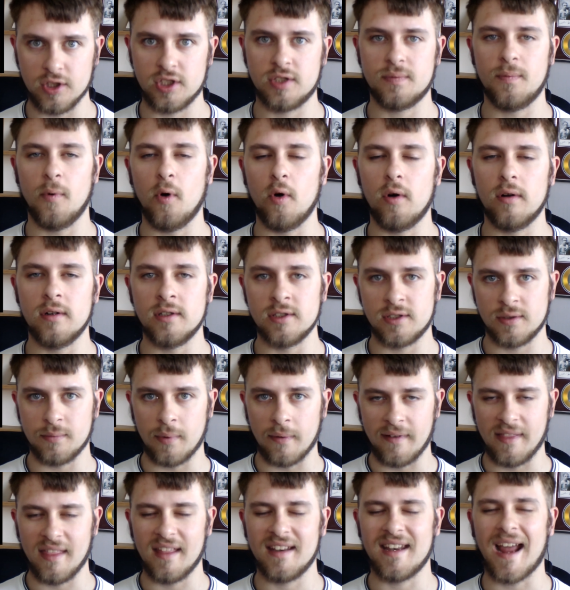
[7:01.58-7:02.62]
that spawns
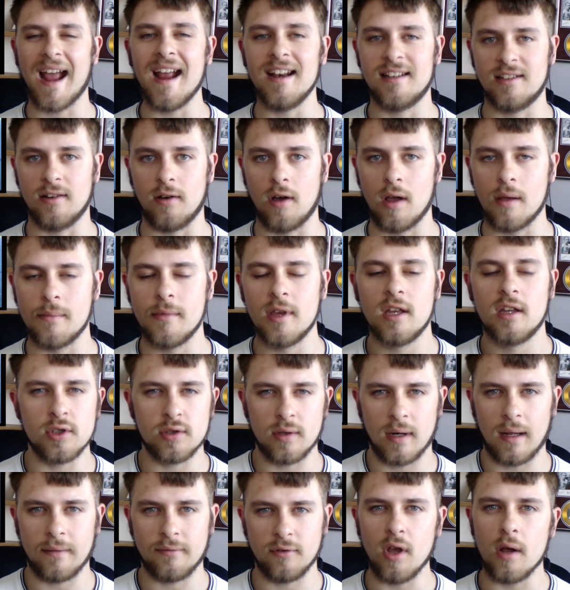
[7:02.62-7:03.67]
within the daytime, you
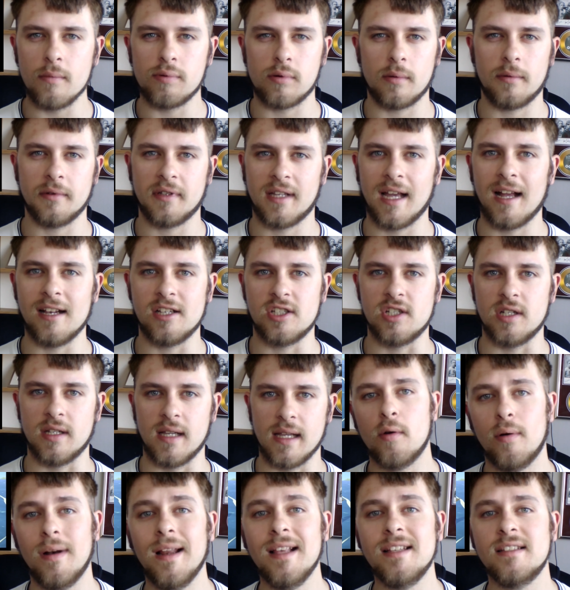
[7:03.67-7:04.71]
should have no problem catching.
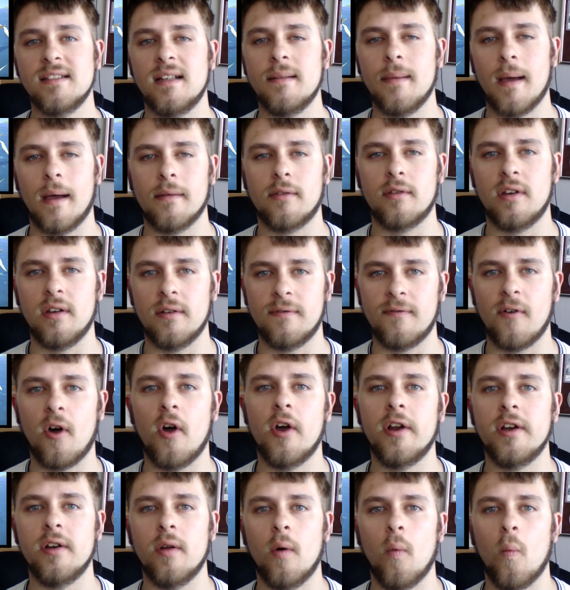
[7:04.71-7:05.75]
You'll easily be able to
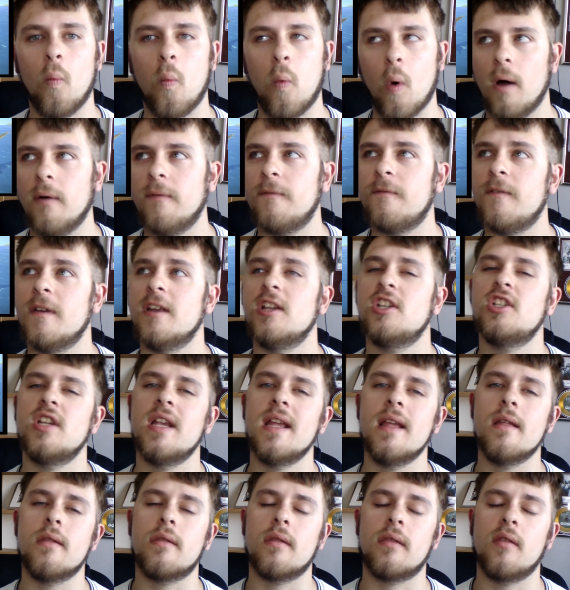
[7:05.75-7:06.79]
define what fish
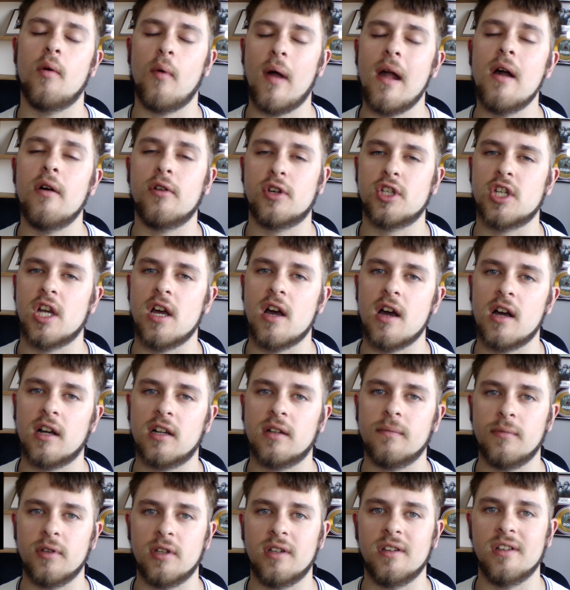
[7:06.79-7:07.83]
is the whale
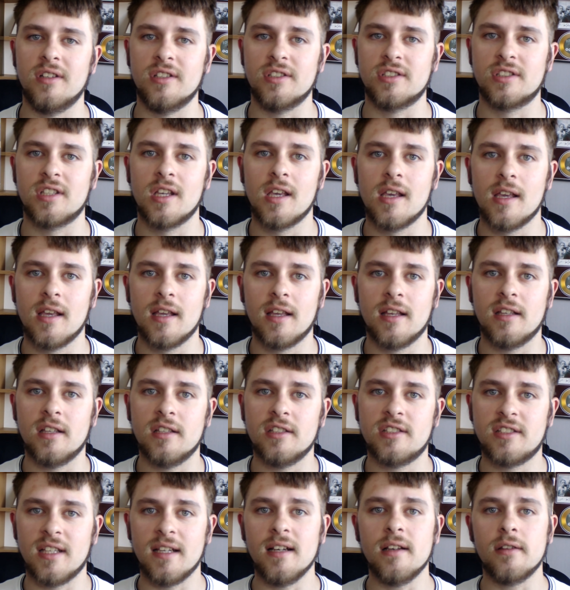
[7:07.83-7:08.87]
shark, because
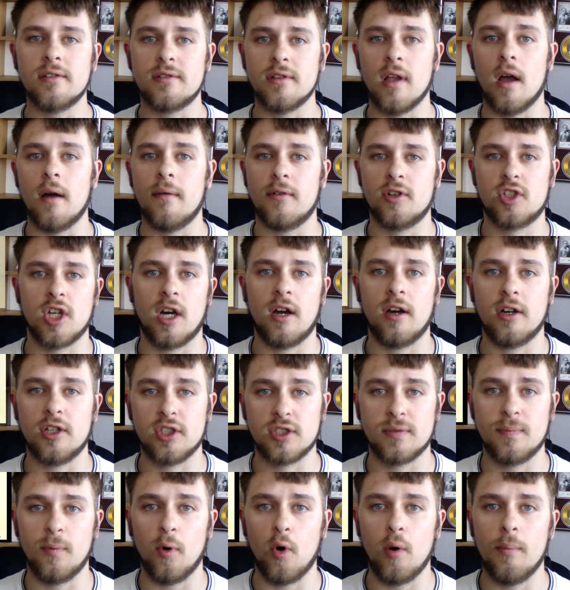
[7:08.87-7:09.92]
since no other
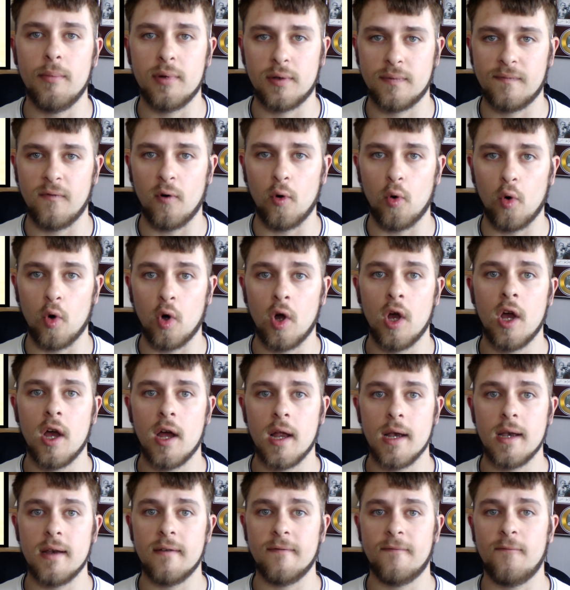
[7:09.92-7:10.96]
sharks spawn before
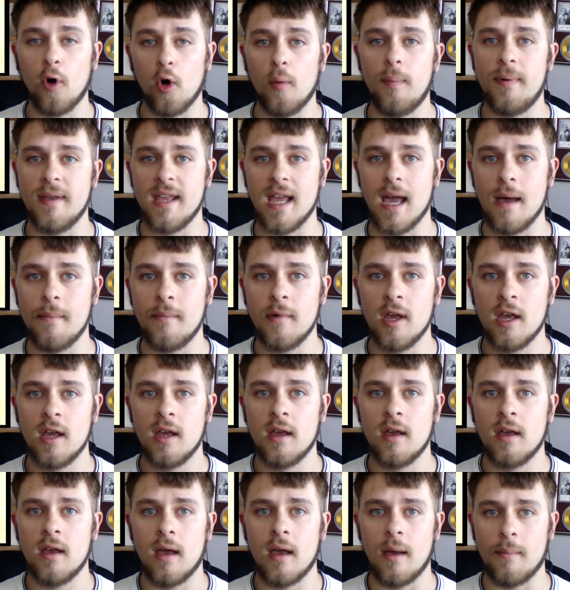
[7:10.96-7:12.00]
4 PM
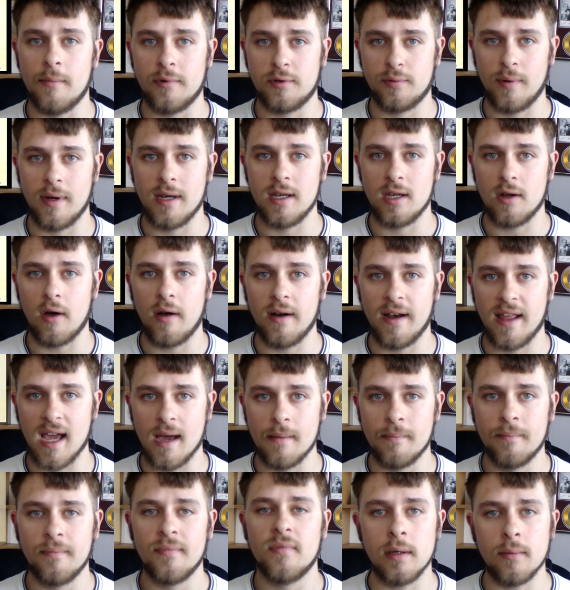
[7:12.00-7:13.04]
and between 9
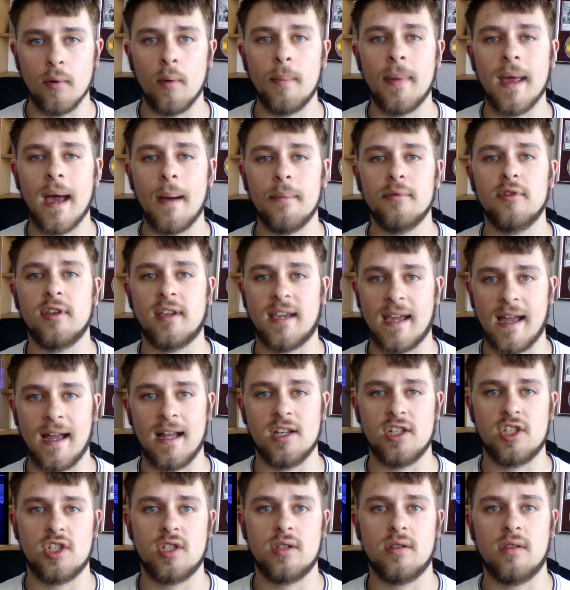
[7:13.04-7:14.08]
AM, you will be able to
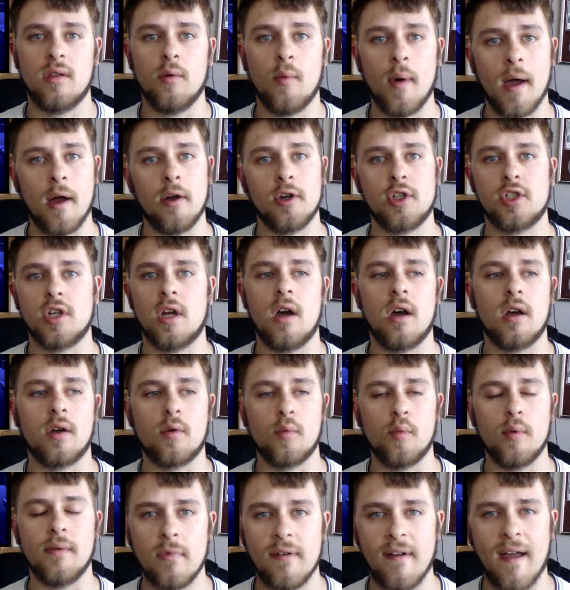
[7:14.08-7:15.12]
catch the whale shark
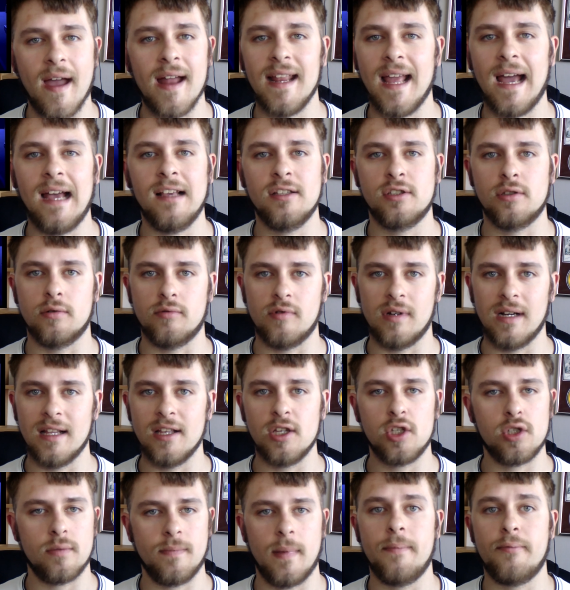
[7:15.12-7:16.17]
without any hassle
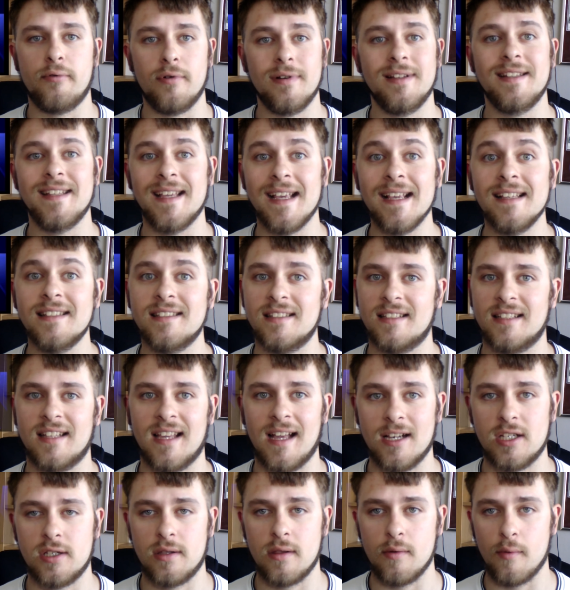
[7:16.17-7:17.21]
really. It should be pretty easy to
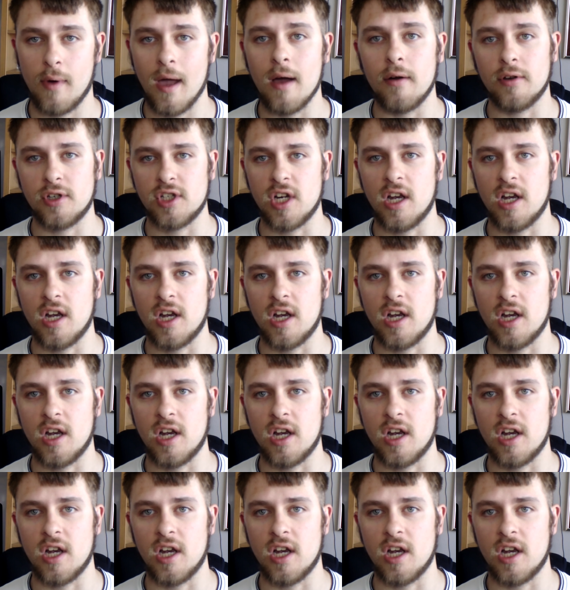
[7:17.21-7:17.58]
catch the whale